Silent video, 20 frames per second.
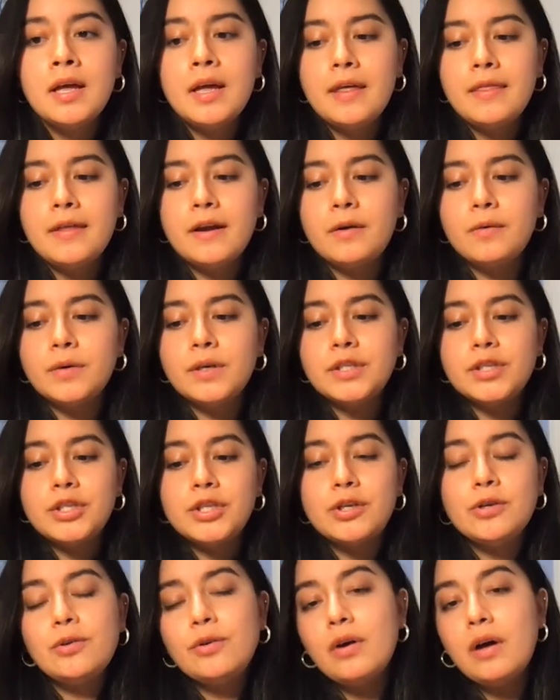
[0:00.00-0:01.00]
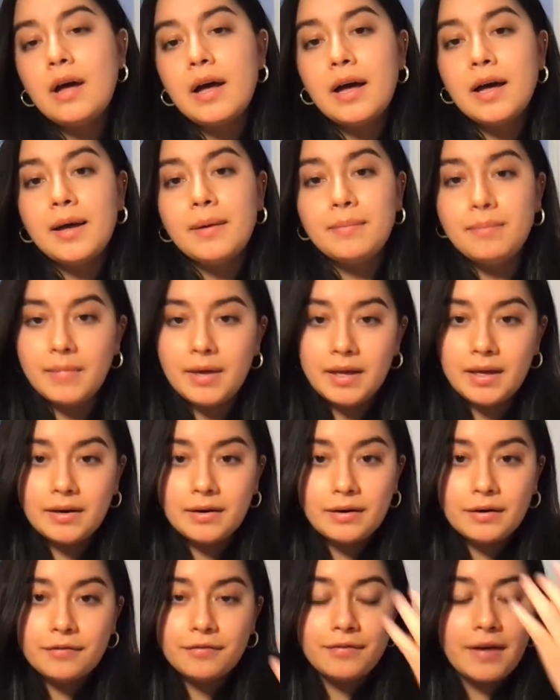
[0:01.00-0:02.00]
there were two
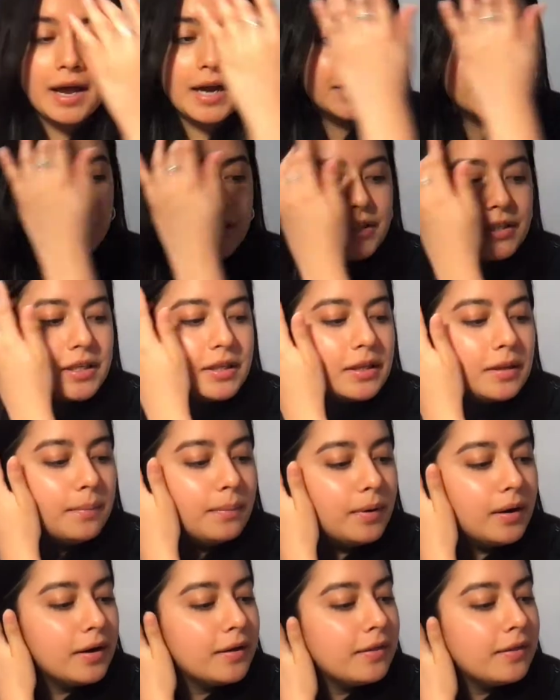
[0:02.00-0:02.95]
main factors in the book